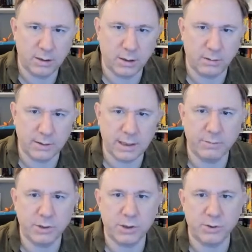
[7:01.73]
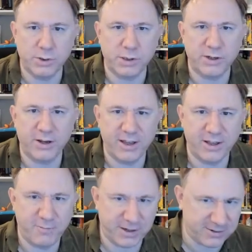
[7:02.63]
attempt to short circuit
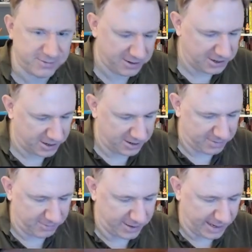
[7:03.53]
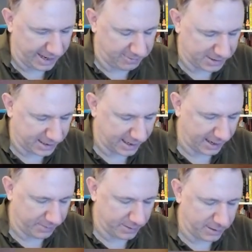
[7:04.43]
the puzzle by working out what's going to
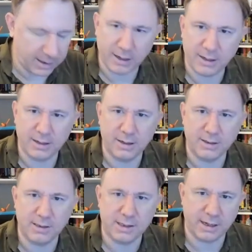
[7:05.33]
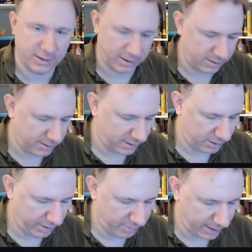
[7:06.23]
happen, and then I can understand the
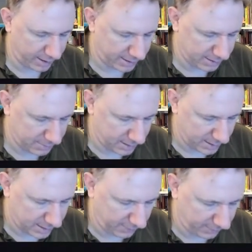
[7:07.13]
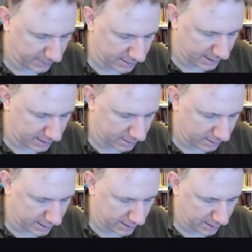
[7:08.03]
correct mechanism. Do they fit together
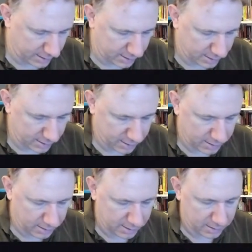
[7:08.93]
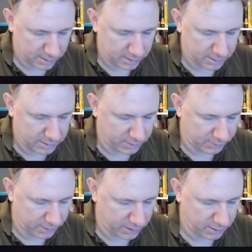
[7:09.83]
nicely? There's a bit of
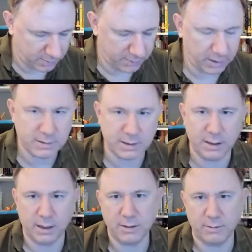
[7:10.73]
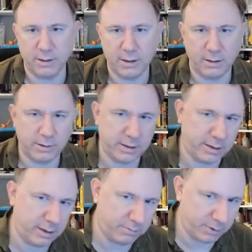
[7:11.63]
a curve there, isn't there? I don't think that looks like
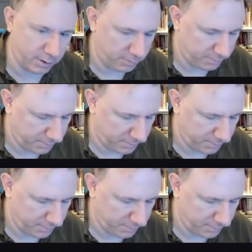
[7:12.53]
a number though.